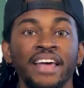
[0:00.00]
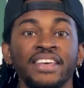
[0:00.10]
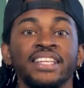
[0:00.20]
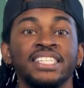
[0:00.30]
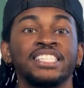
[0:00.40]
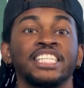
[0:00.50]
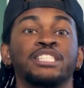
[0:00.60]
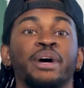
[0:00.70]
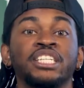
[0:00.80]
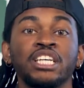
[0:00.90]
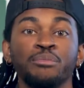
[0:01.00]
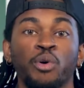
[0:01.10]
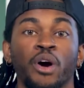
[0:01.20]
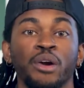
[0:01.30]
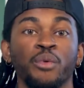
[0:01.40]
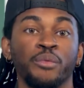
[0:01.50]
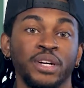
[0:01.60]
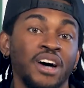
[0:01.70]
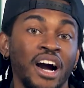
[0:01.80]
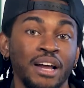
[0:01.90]
I think this is especially important when we're
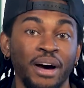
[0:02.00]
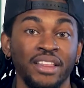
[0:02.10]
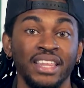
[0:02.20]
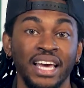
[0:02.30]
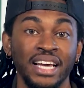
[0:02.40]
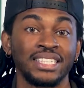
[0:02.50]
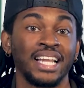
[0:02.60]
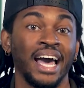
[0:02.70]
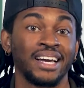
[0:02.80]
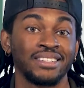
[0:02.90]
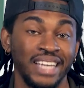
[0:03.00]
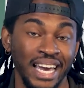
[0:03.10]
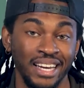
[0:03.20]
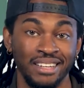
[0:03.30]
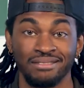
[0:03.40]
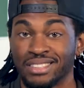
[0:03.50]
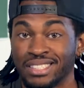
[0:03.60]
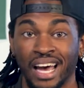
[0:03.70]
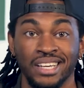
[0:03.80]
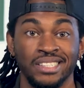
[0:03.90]
talking about things like dating,
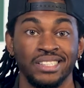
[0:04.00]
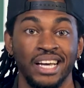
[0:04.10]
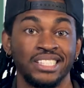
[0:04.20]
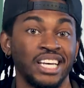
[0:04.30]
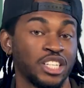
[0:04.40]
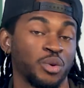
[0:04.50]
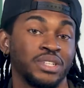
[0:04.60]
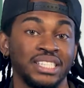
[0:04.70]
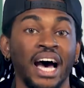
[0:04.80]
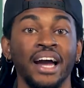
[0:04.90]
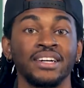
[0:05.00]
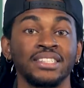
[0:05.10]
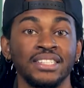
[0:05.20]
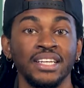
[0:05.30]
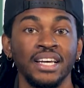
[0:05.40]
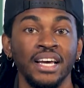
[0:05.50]
sex, and sexual desires.